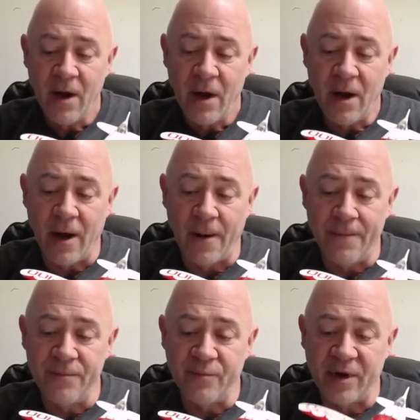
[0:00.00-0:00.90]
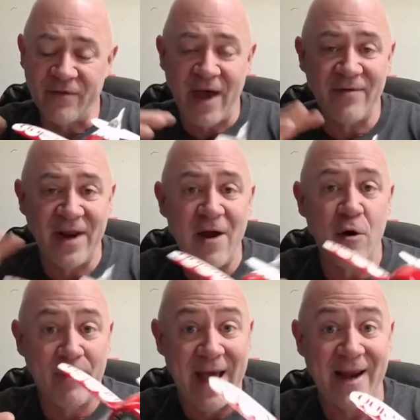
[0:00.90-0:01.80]
Um, but if I have an
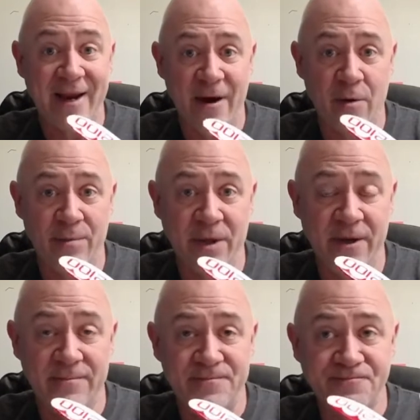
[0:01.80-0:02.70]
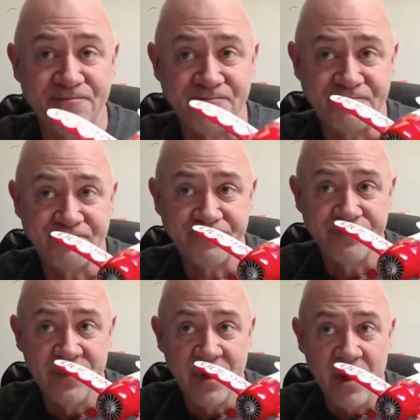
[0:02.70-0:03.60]
aerobatic airplane,
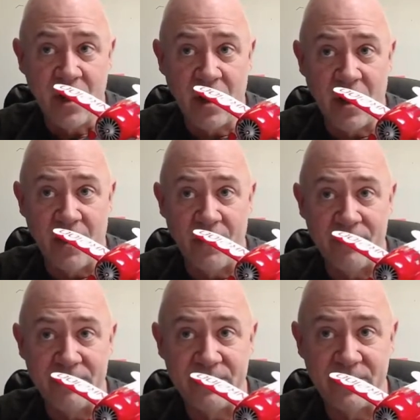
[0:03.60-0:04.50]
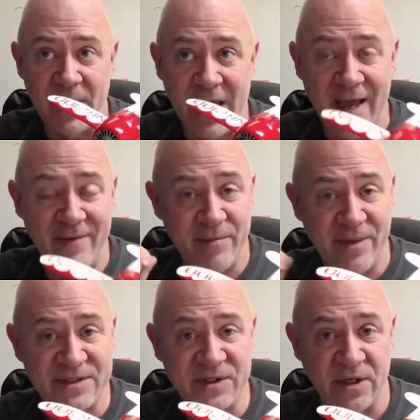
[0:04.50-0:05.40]
um, I have the
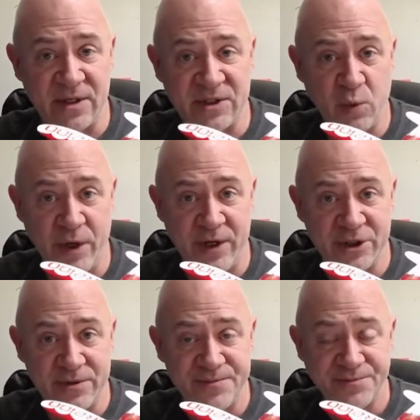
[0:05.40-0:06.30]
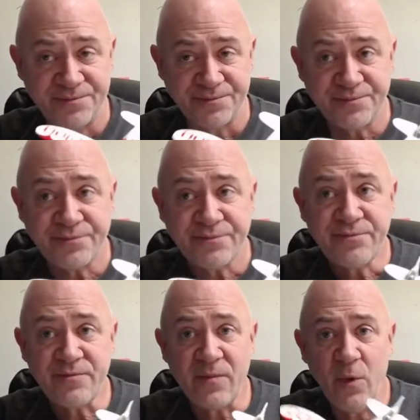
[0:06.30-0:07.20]
mixes on a switch.
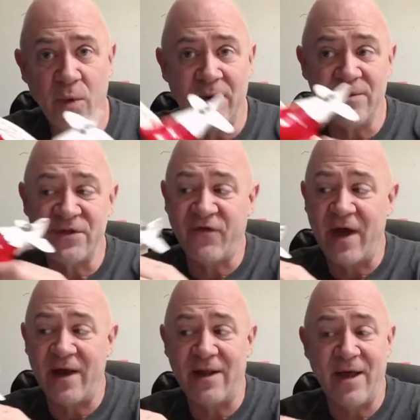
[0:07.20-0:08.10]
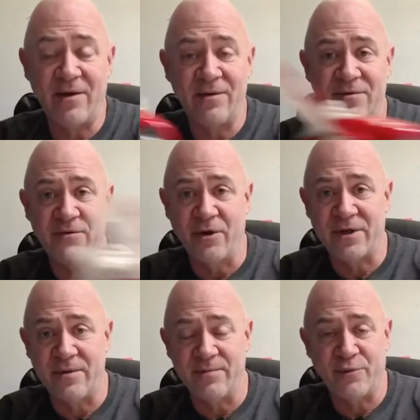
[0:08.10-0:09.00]
When I'm just flying around
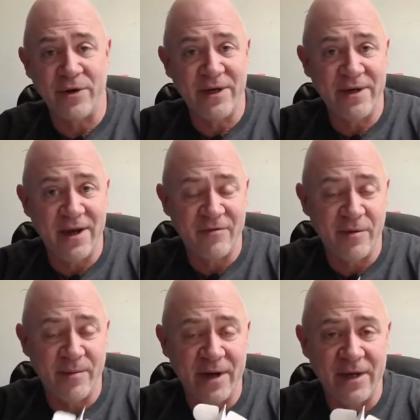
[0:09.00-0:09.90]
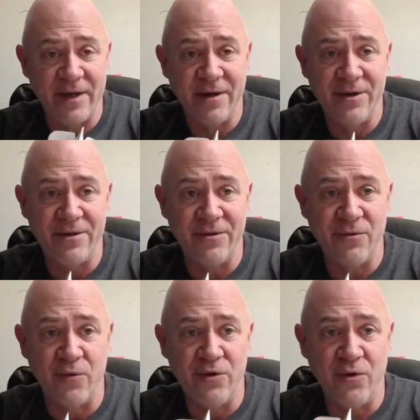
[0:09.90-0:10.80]
looking pretty to everybody,
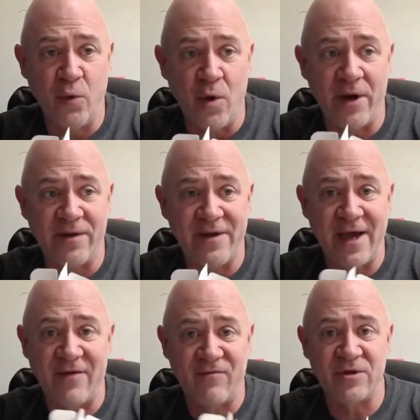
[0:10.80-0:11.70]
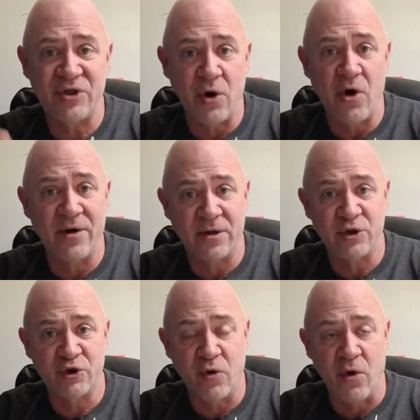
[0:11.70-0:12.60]
you, you want the adverse yaw under
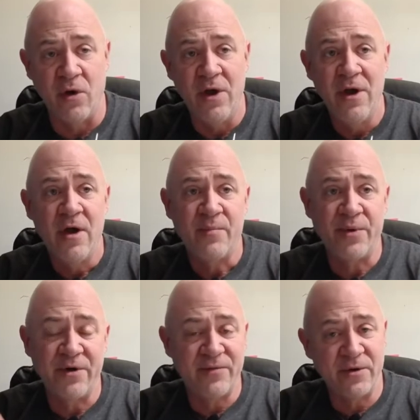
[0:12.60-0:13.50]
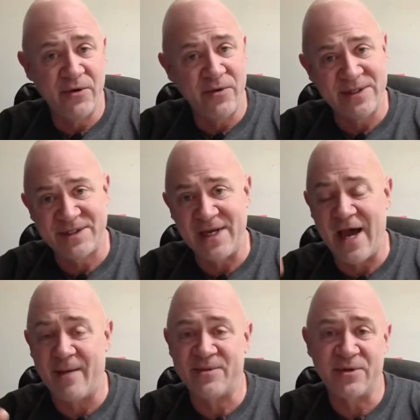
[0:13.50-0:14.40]
control. But if you're doing
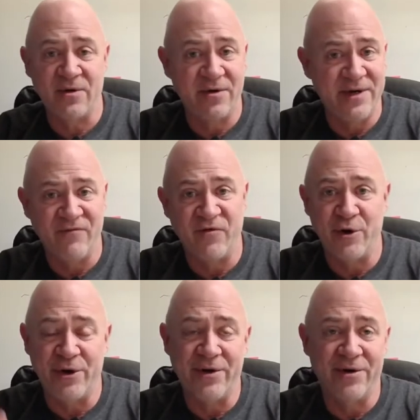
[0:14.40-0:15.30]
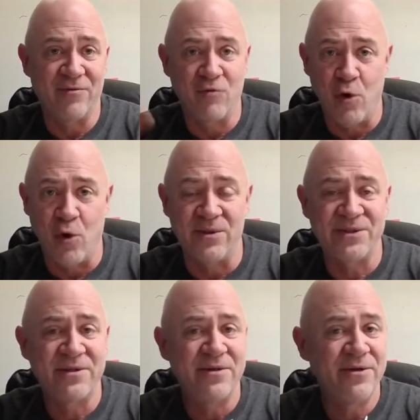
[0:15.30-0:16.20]
snaps or inverted or
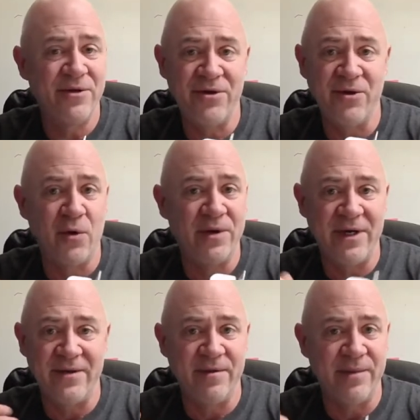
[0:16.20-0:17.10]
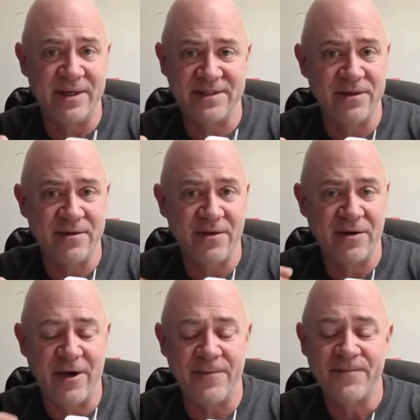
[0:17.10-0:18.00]
rolls, you, you don't need the mixing,
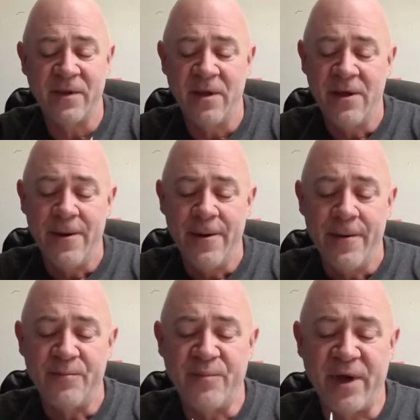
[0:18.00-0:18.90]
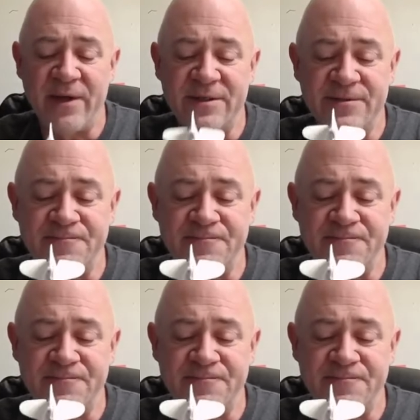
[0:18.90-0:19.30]
okay? But